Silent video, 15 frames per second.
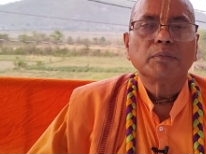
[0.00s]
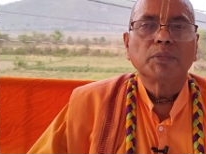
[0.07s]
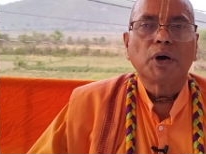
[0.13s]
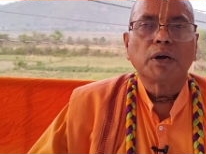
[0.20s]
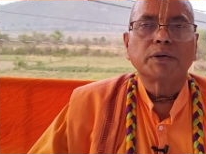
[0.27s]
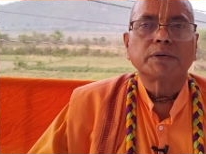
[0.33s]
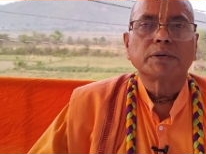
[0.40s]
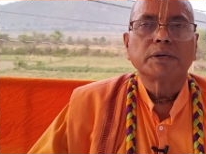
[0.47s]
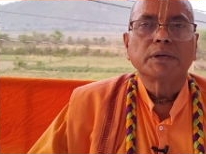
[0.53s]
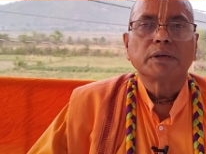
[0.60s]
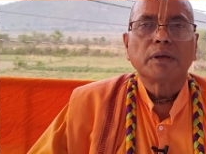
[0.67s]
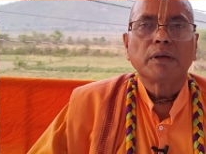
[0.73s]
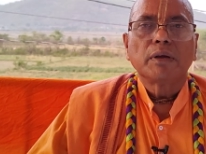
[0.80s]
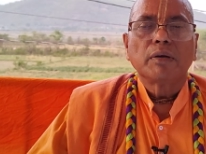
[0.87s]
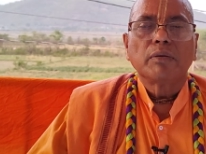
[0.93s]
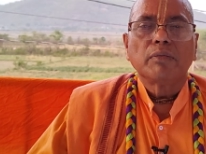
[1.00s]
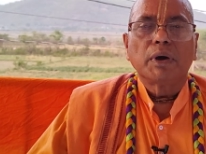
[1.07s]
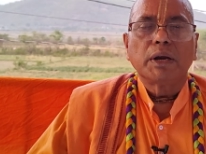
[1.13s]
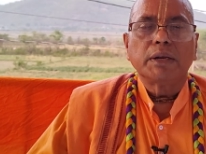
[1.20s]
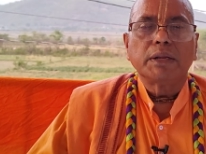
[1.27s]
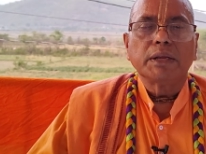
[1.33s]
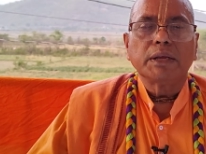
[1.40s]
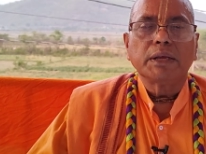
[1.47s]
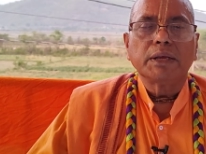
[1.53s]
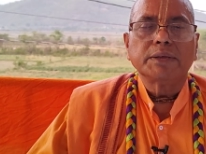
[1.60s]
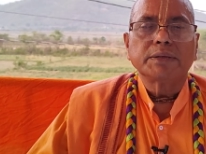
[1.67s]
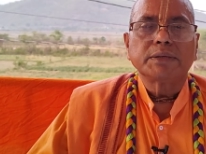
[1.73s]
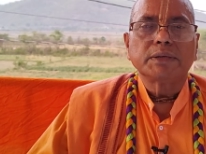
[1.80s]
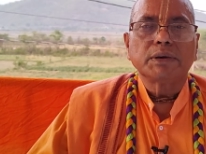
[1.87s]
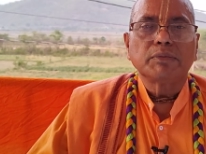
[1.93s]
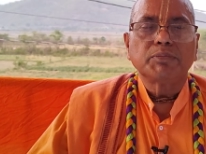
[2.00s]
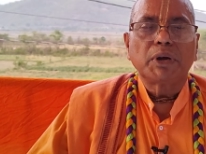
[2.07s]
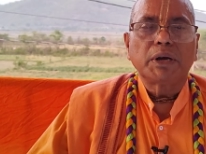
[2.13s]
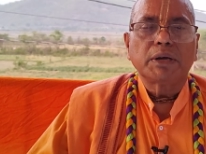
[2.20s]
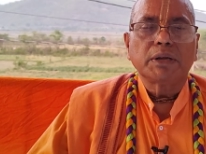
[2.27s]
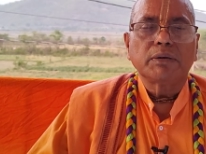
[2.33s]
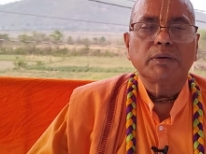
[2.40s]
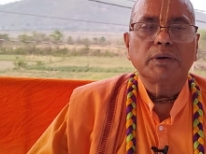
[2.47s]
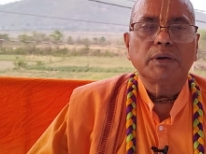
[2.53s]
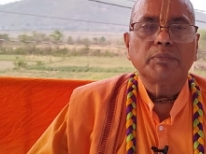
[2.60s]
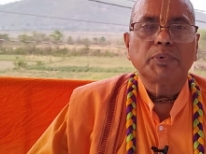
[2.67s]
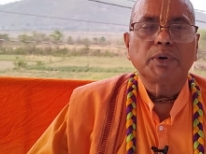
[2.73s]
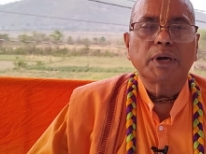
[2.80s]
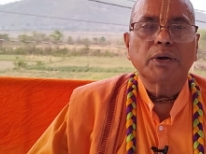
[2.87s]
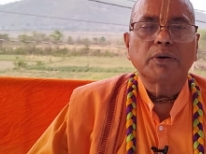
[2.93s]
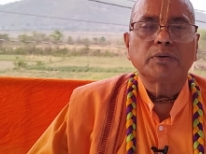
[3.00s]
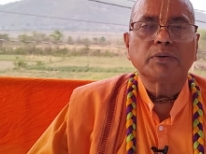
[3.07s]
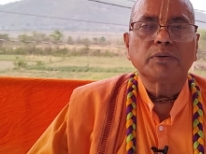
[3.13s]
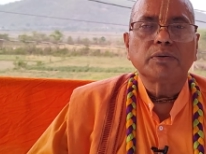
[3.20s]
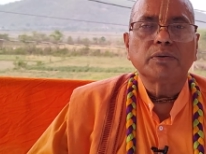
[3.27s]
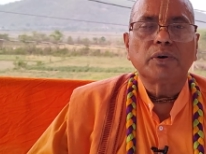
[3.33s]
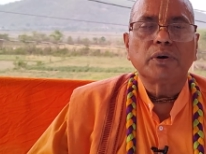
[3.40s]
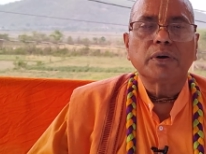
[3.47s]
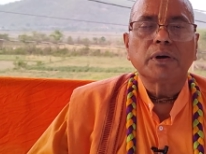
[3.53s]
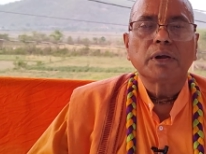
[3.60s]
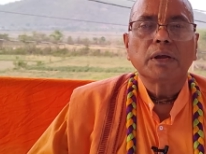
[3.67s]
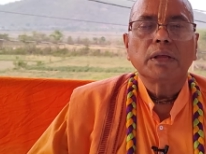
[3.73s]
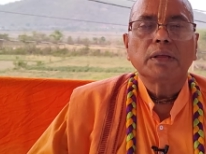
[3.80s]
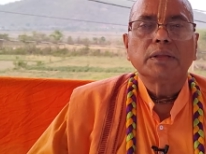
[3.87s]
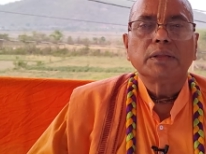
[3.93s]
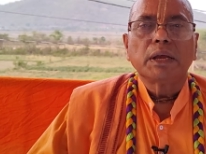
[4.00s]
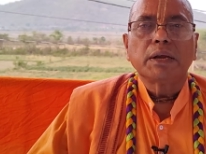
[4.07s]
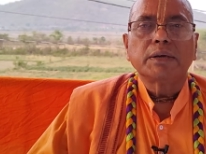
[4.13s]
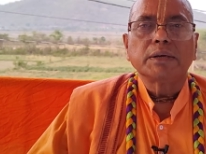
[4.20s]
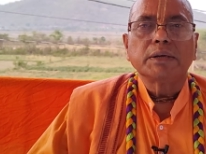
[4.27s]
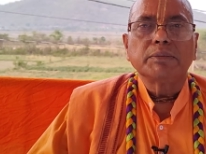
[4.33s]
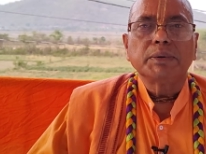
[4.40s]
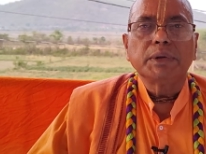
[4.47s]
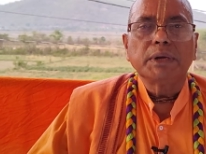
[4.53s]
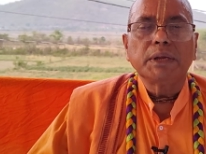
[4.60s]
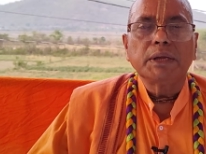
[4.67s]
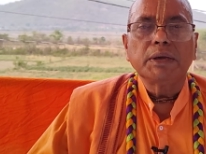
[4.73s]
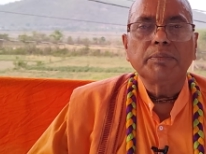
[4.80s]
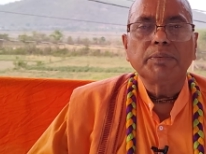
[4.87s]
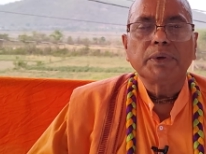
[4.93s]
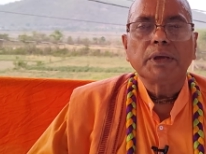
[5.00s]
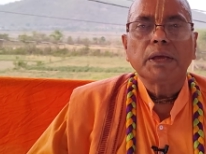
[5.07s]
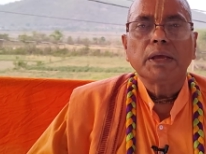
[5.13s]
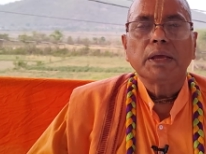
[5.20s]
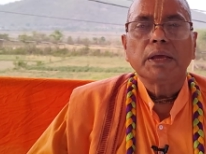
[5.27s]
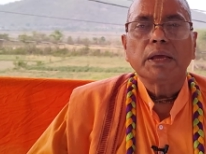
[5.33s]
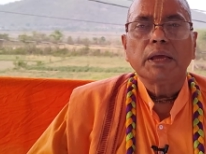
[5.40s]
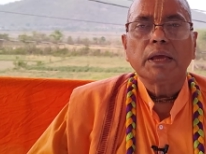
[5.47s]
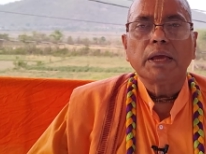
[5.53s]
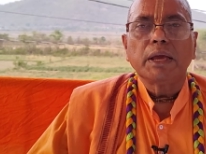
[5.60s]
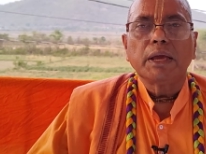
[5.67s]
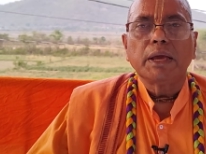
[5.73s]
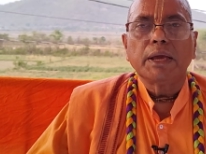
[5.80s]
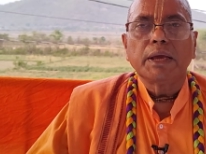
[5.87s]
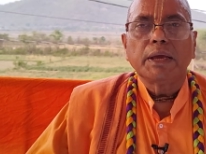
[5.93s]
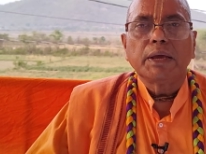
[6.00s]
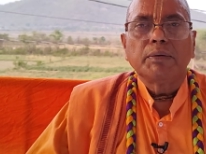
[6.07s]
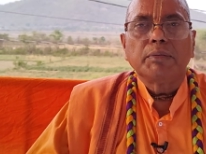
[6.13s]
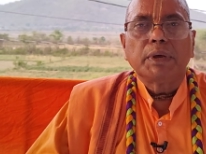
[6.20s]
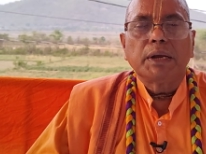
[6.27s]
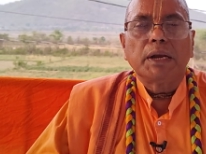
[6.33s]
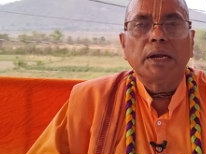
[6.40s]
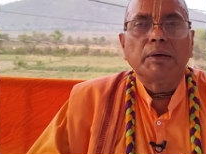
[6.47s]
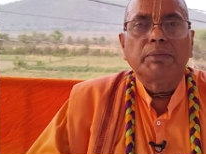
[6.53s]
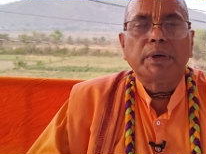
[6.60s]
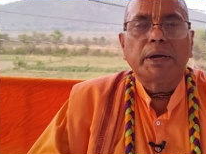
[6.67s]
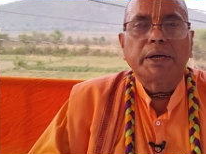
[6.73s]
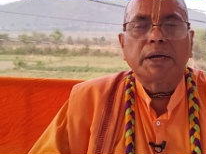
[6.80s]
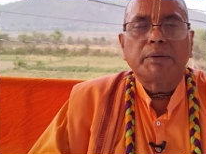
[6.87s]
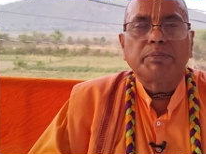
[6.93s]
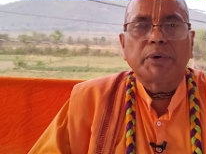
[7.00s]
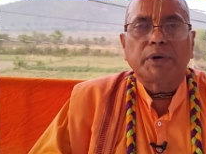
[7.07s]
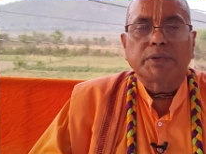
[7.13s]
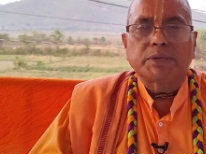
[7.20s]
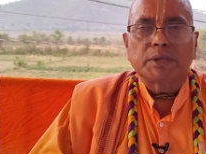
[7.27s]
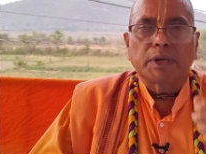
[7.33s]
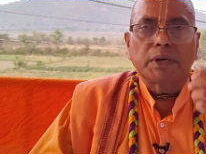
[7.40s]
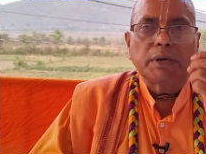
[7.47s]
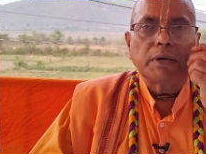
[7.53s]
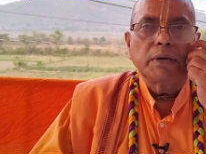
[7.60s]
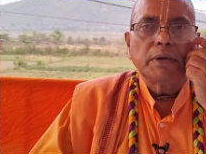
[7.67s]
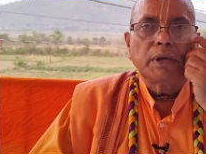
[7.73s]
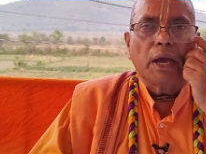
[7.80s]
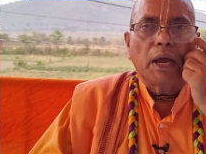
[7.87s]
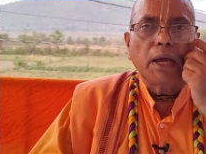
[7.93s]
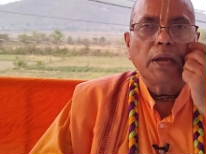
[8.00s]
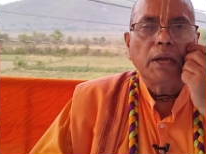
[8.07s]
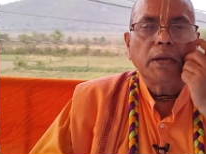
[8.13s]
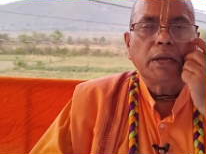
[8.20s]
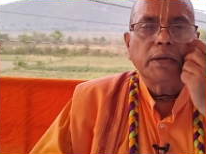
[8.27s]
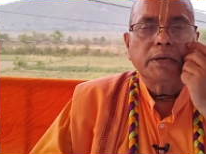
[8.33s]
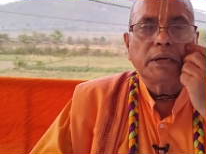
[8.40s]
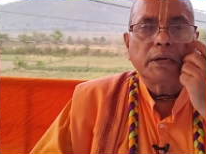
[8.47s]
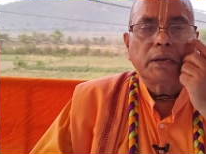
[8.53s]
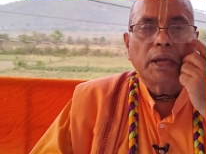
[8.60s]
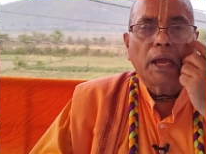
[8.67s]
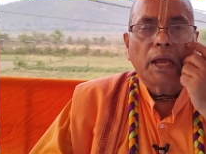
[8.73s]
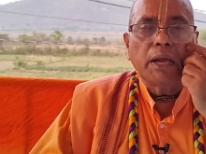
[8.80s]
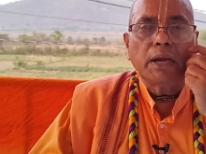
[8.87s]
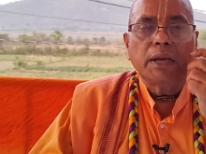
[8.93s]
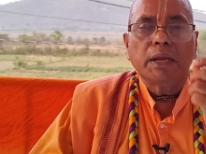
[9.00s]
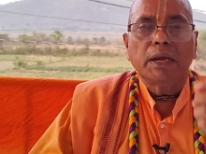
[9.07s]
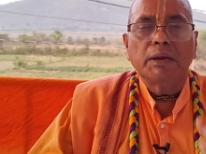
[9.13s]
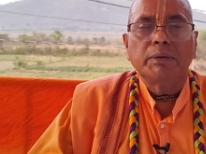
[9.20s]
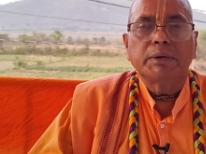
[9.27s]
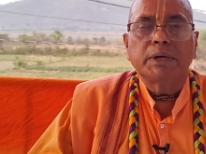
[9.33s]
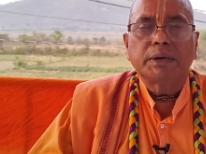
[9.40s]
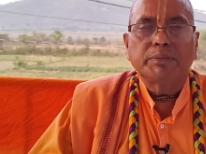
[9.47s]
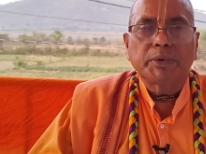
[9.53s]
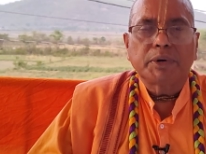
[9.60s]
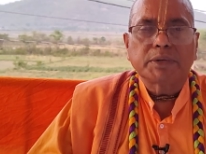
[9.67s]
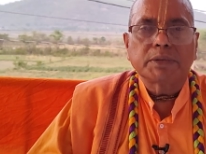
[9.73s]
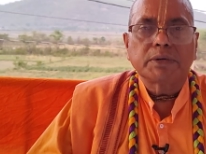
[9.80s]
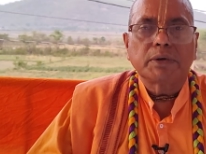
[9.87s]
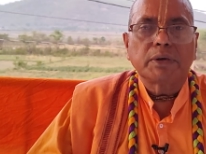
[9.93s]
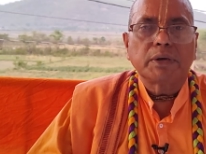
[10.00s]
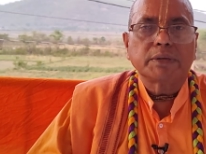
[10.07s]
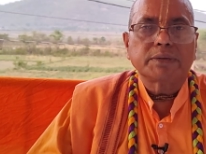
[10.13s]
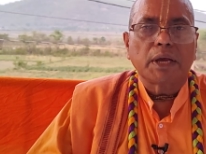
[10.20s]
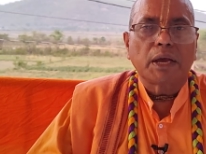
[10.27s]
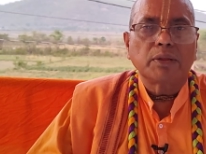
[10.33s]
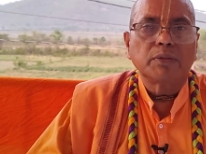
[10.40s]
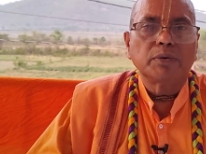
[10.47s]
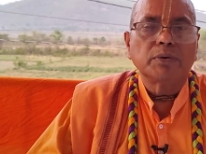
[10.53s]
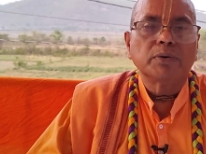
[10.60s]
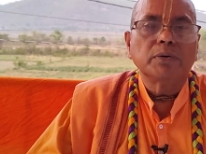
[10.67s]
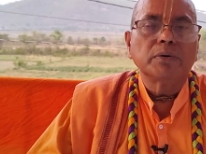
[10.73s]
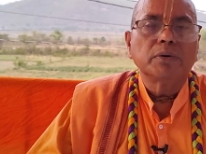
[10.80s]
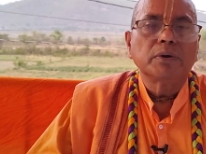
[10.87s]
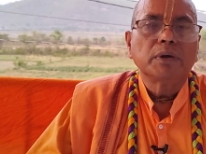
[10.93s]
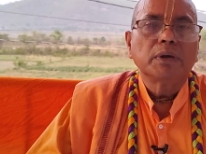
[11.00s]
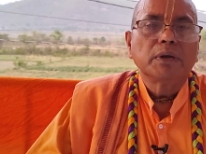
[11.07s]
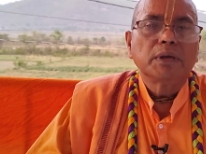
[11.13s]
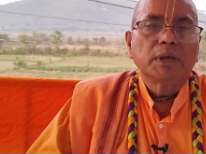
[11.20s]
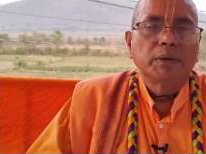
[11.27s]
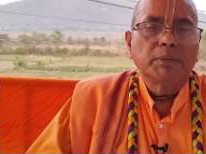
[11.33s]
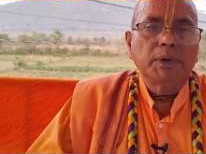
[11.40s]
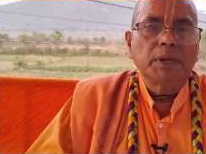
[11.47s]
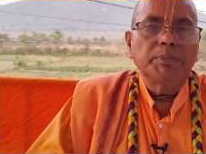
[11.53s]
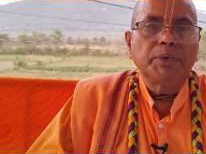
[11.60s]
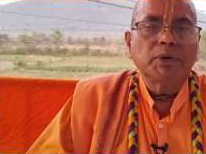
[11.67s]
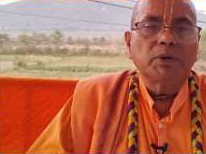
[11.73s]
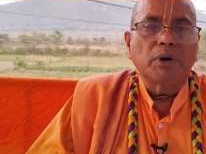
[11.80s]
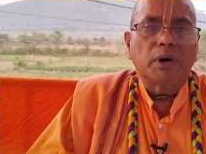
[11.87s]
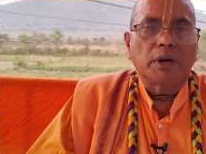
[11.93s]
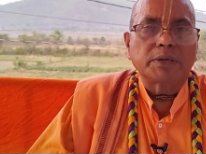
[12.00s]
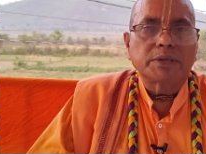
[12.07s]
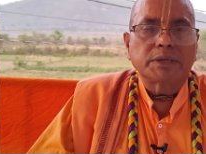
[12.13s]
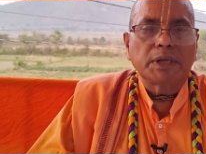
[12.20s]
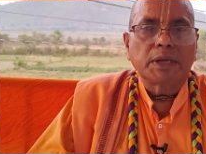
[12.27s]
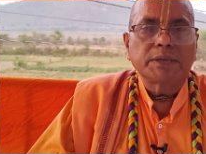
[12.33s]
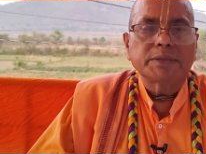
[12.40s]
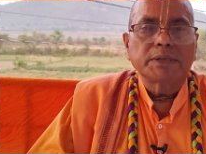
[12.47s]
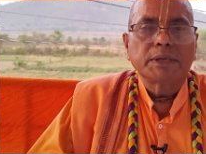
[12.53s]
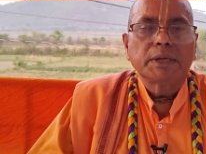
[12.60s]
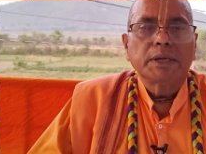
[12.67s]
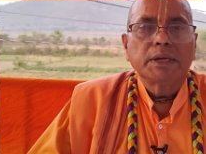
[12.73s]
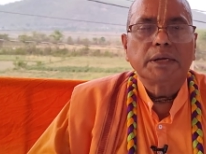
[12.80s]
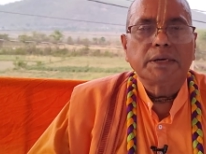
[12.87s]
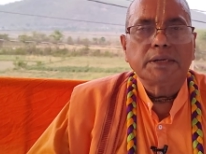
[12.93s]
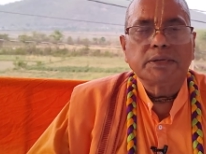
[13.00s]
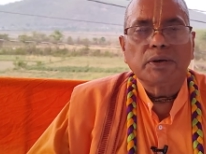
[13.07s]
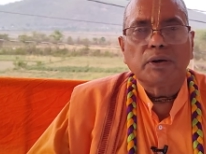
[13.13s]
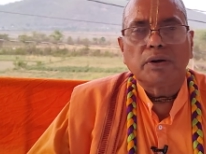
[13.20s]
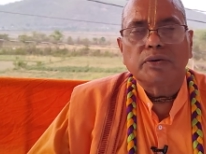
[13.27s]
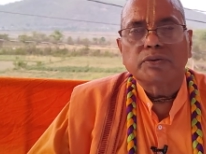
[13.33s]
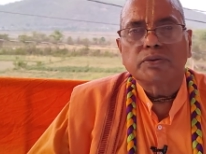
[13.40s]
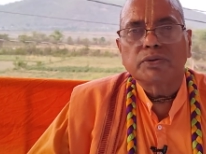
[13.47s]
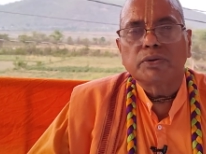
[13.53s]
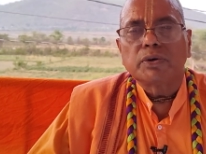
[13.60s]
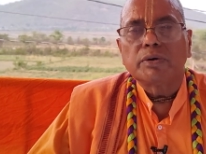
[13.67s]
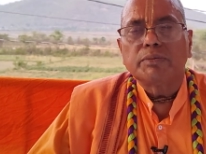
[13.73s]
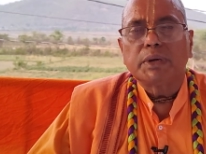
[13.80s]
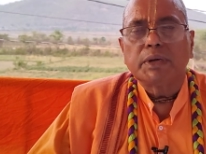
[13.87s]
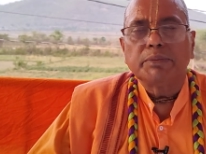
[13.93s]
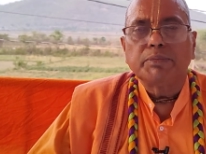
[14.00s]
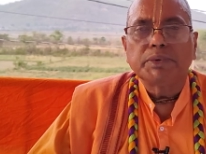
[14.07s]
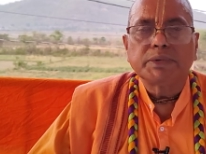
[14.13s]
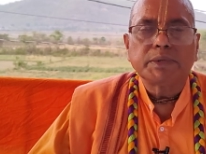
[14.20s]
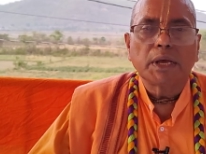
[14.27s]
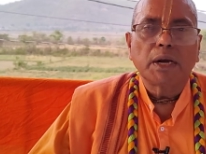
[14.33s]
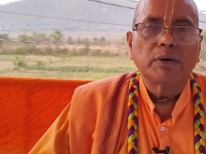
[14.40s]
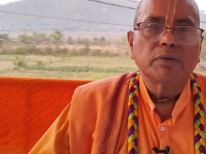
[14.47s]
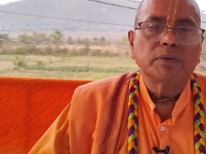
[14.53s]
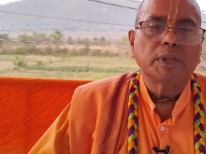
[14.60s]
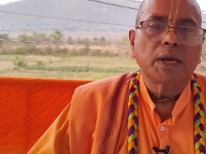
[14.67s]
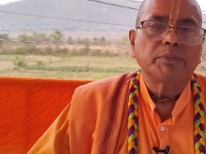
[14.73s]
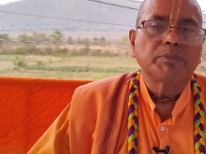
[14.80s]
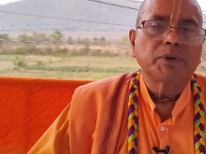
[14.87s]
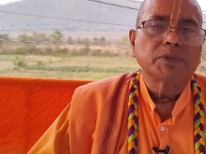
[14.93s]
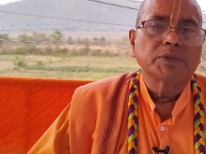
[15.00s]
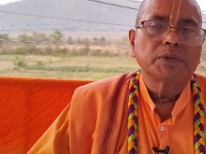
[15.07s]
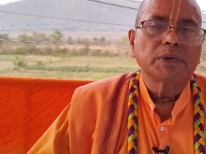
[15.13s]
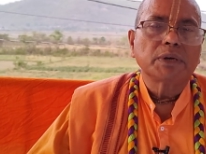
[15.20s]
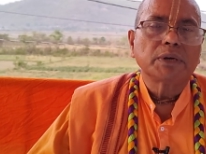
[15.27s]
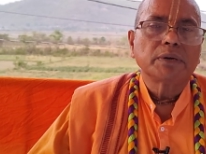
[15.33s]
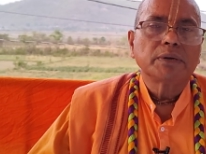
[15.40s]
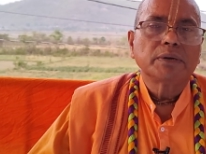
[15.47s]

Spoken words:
But one thing is important to note, that even if a very liberated person, a highly elevated person or a sadhu, even if he curses, it is also beneficial to that person.